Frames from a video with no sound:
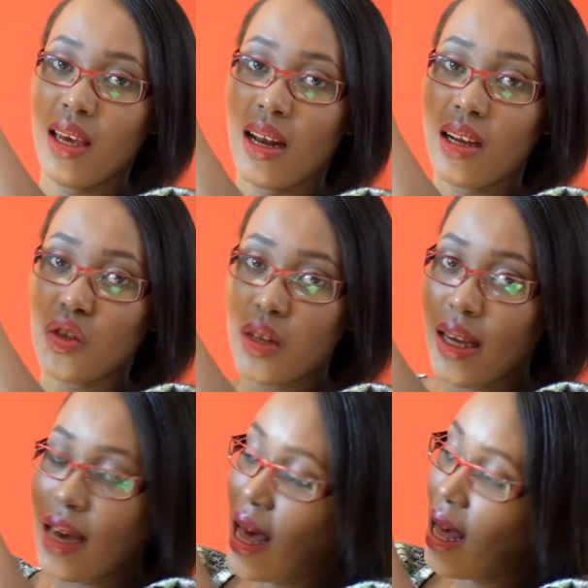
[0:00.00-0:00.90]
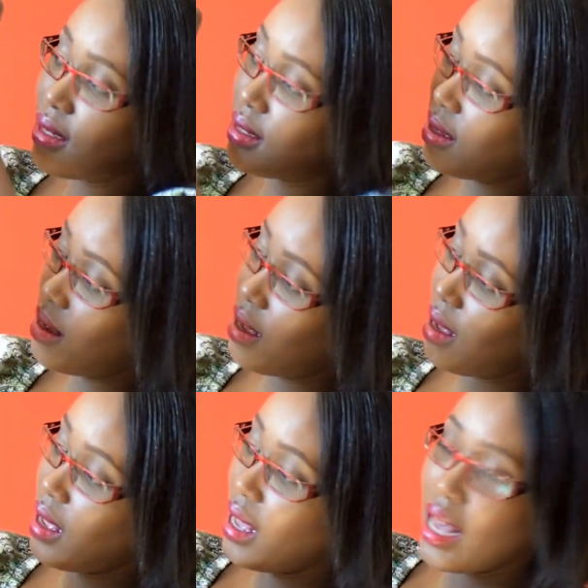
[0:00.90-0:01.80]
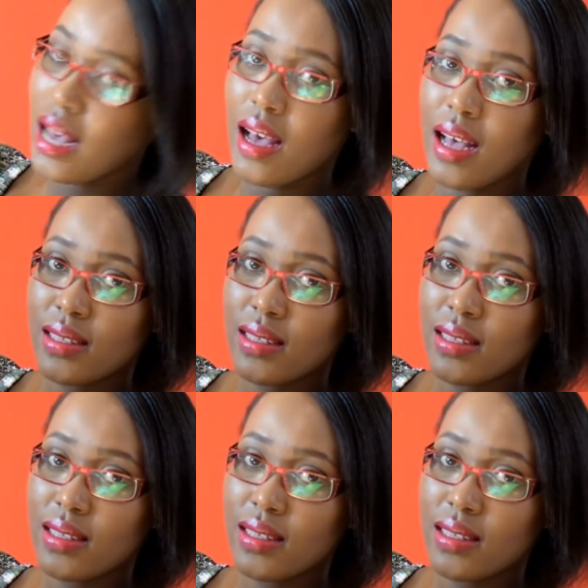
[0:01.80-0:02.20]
it actually has a